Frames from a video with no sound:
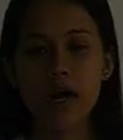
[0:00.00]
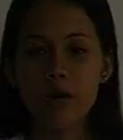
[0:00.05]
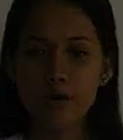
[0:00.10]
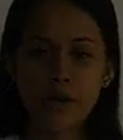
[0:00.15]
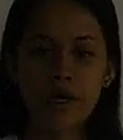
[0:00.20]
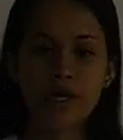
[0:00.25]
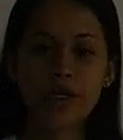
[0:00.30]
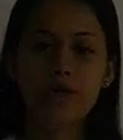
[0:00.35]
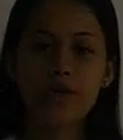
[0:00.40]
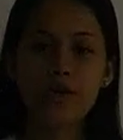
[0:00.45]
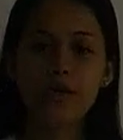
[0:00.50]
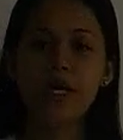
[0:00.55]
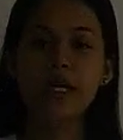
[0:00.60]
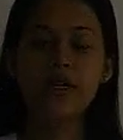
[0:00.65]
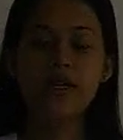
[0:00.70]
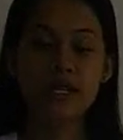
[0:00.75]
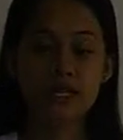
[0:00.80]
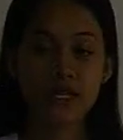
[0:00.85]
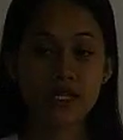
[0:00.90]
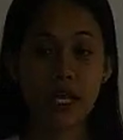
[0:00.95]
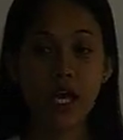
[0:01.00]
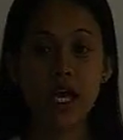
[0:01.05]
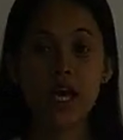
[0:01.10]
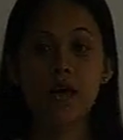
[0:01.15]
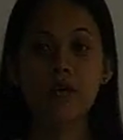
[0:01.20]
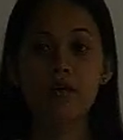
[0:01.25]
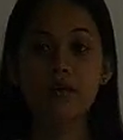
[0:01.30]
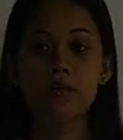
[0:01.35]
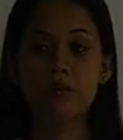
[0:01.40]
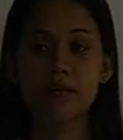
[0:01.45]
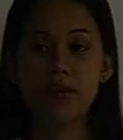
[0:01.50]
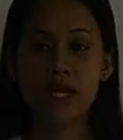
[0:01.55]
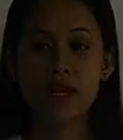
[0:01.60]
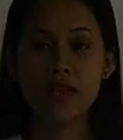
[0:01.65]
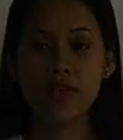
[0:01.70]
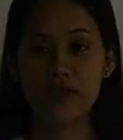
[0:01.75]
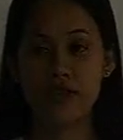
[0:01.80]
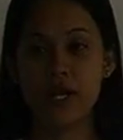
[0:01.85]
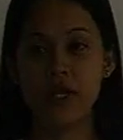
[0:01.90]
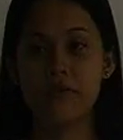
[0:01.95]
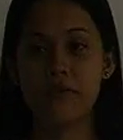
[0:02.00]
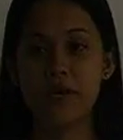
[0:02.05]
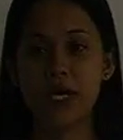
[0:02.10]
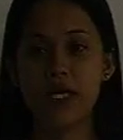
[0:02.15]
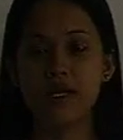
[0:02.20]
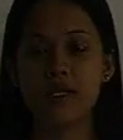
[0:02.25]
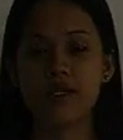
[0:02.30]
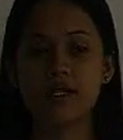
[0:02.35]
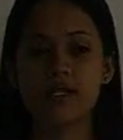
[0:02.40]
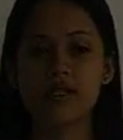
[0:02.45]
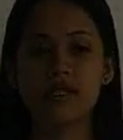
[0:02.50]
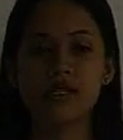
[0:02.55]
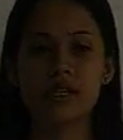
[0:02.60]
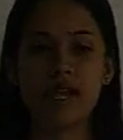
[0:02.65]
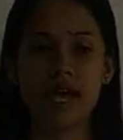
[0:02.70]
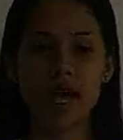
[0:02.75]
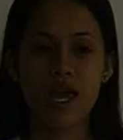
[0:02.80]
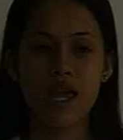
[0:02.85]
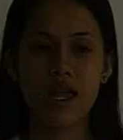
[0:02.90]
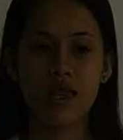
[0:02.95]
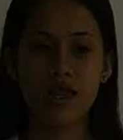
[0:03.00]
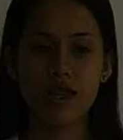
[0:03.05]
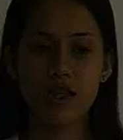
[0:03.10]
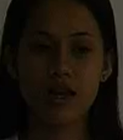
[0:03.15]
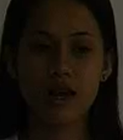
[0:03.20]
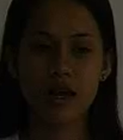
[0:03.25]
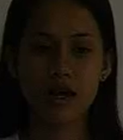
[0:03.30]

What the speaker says: we're doing the same in the Philippines, and